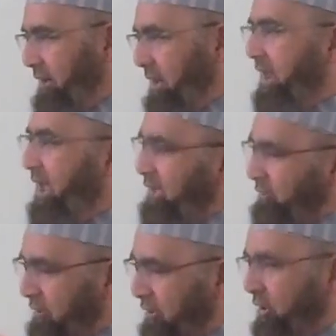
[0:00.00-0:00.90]
And
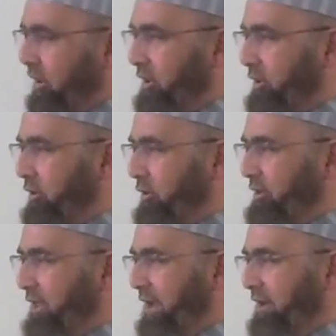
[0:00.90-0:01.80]
as we all know
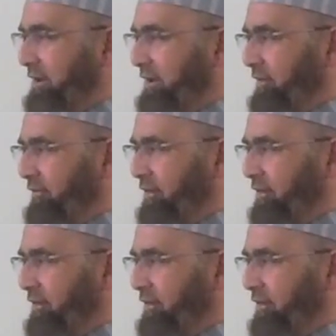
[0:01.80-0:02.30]
that